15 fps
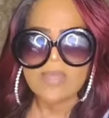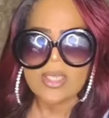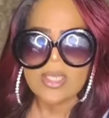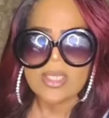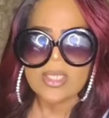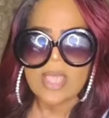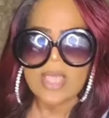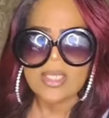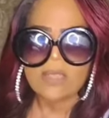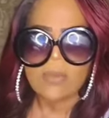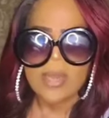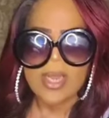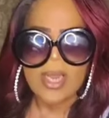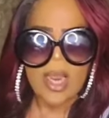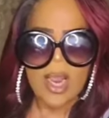this. I
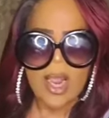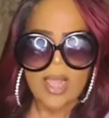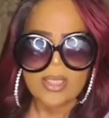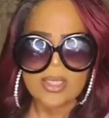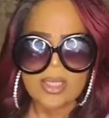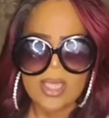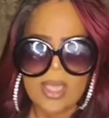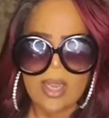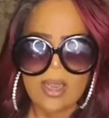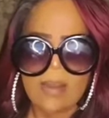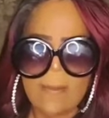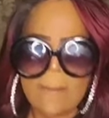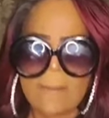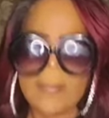swear, I stared.